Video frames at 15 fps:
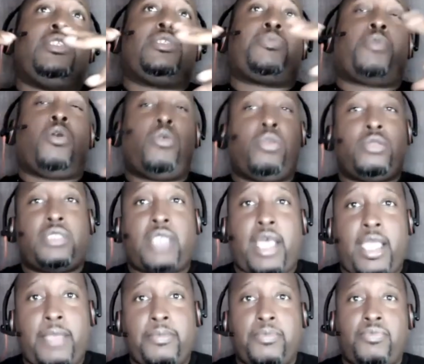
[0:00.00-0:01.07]
this
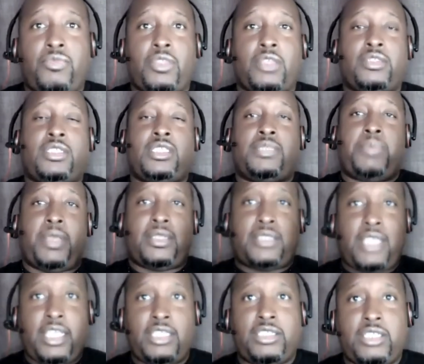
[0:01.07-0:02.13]
prototype, this
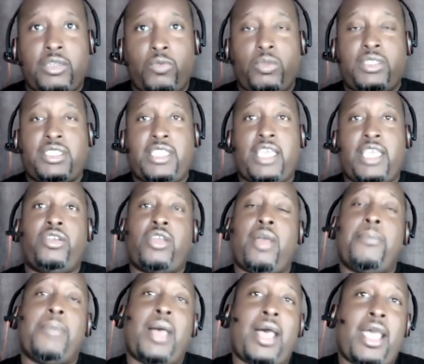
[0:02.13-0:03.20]
expectation we set in
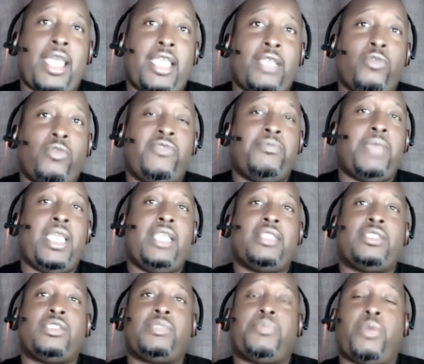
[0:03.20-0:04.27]
our mind. We've
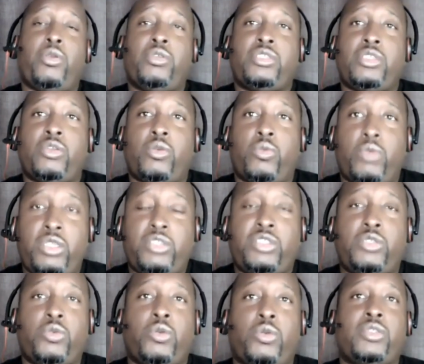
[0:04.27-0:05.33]
made this person a
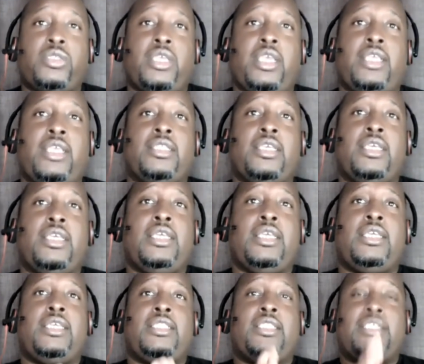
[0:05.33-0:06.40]
resource, and
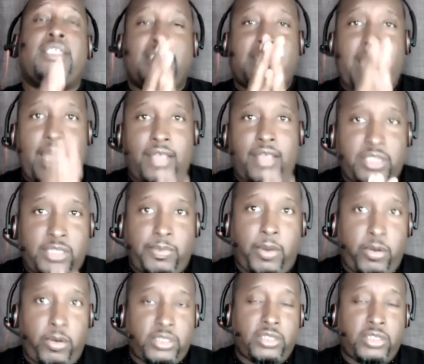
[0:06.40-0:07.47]
this is how this
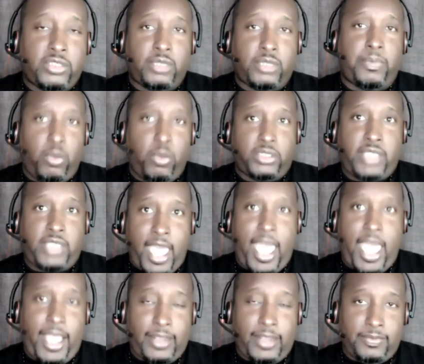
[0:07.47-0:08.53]
person is supposed to
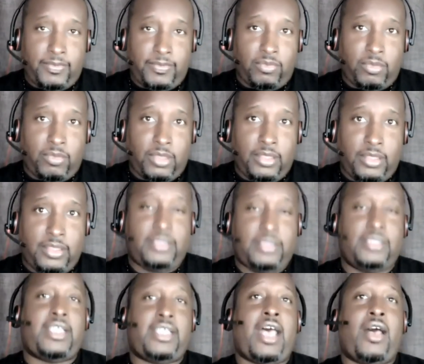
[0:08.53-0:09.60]
act.
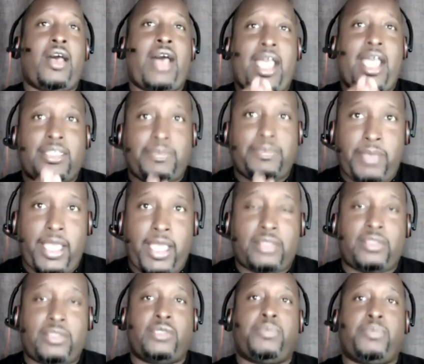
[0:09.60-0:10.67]
This is how I
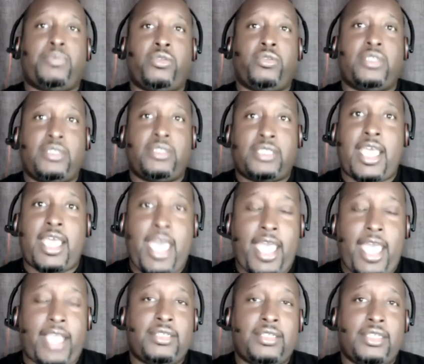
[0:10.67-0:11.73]
expect this person to
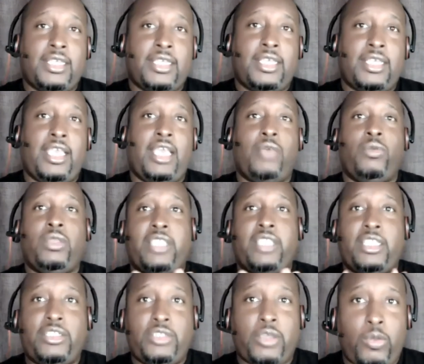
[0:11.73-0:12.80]
act. And when
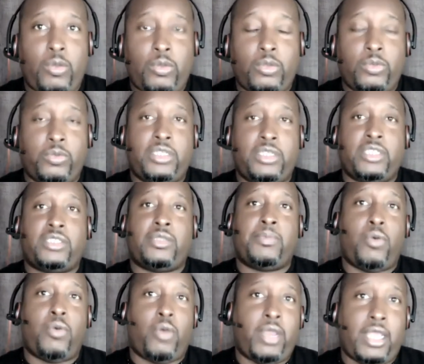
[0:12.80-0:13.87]
they don't, we're
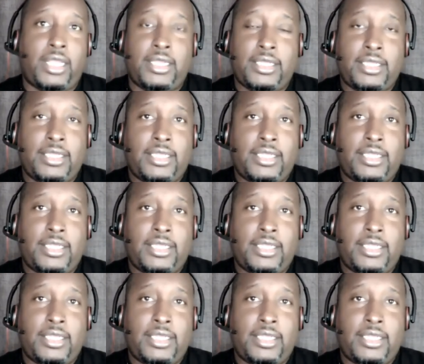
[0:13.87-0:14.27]
disappointed